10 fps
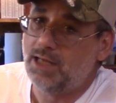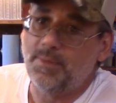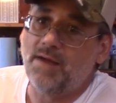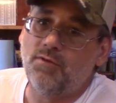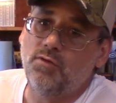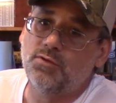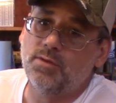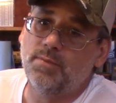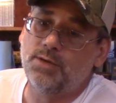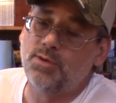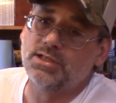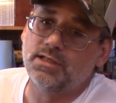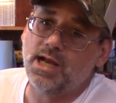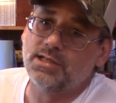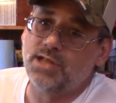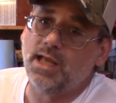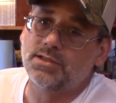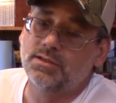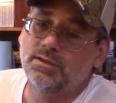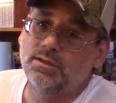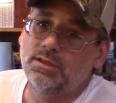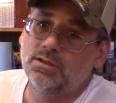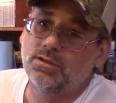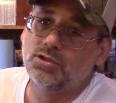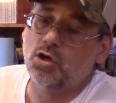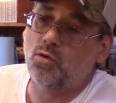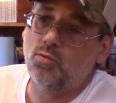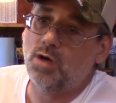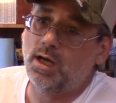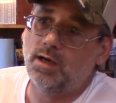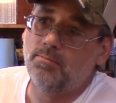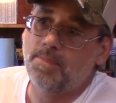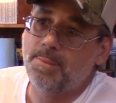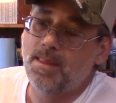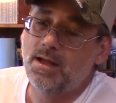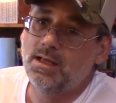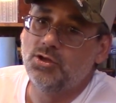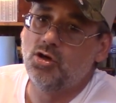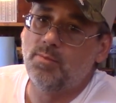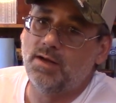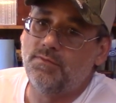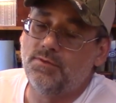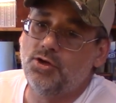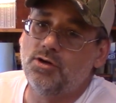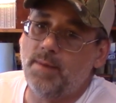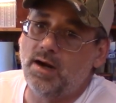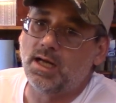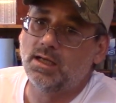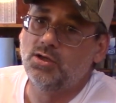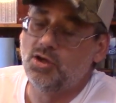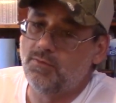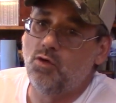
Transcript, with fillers: I'm not voting for the President of the United States. So, uh, you know, but if you're an American, you're